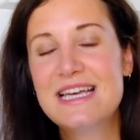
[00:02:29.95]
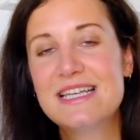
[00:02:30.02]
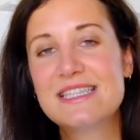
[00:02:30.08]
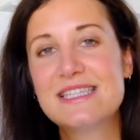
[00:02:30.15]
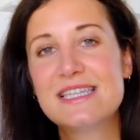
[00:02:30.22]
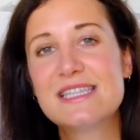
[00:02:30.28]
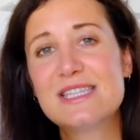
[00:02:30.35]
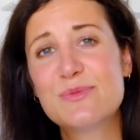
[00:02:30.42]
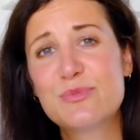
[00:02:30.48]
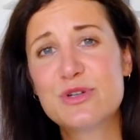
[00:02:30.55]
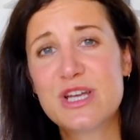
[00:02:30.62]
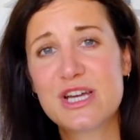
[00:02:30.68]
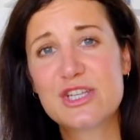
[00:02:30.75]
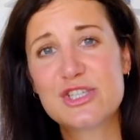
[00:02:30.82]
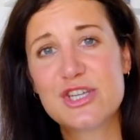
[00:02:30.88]
since the
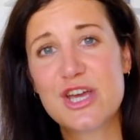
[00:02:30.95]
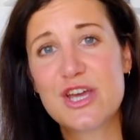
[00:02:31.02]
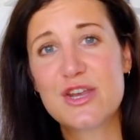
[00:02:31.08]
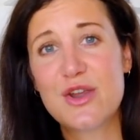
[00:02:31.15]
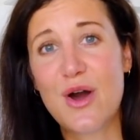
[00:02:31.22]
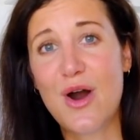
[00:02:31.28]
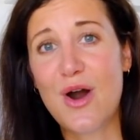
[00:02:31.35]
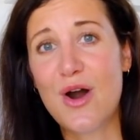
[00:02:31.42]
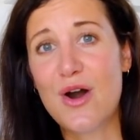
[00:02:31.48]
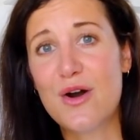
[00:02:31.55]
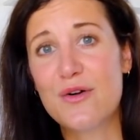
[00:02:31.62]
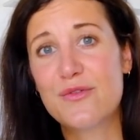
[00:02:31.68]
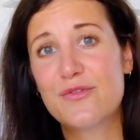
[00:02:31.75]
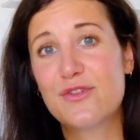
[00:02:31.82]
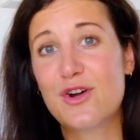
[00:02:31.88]
production
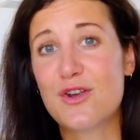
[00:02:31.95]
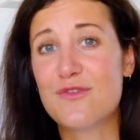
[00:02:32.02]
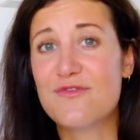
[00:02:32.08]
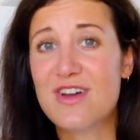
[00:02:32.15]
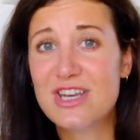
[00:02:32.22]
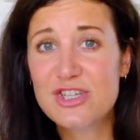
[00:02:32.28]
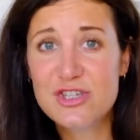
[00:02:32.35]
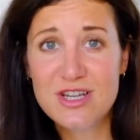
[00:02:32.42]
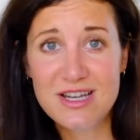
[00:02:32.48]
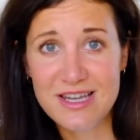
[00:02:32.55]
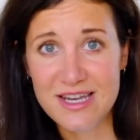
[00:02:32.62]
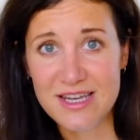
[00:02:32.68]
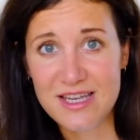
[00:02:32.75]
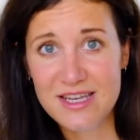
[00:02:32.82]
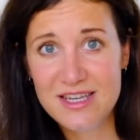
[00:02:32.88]
of conventional
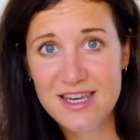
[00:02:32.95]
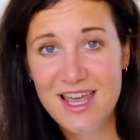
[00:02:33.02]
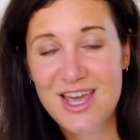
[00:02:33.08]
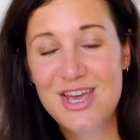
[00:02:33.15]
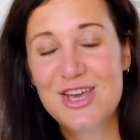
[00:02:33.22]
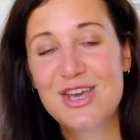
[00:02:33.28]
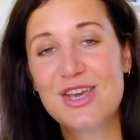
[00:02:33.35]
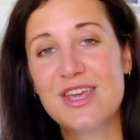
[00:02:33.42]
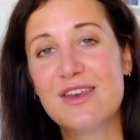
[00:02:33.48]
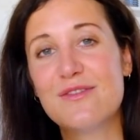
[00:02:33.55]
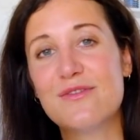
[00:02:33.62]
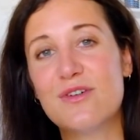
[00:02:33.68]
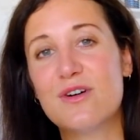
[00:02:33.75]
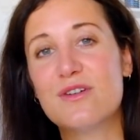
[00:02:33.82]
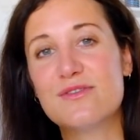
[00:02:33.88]
linen
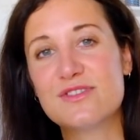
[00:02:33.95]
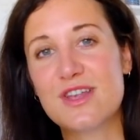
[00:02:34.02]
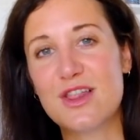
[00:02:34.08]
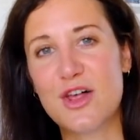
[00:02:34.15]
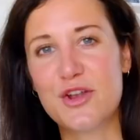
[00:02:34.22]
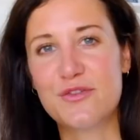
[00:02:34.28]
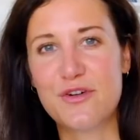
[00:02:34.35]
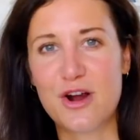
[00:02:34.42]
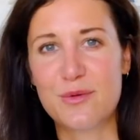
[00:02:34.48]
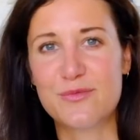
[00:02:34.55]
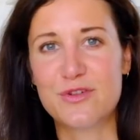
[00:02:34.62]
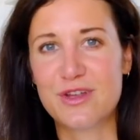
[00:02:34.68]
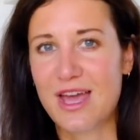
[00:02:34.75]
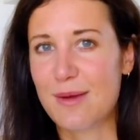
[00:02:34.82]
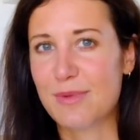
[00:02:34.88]
involves a lot of
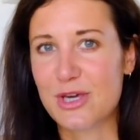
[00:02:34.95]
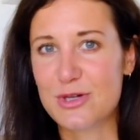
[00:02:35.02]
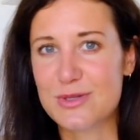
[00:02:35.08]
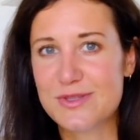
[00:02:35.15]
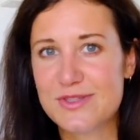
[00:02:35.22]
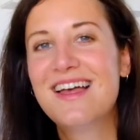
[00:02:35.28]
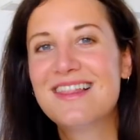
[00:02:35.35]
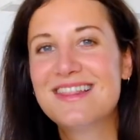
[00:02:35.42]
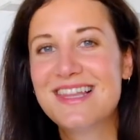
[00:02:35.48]
harmful chemicals.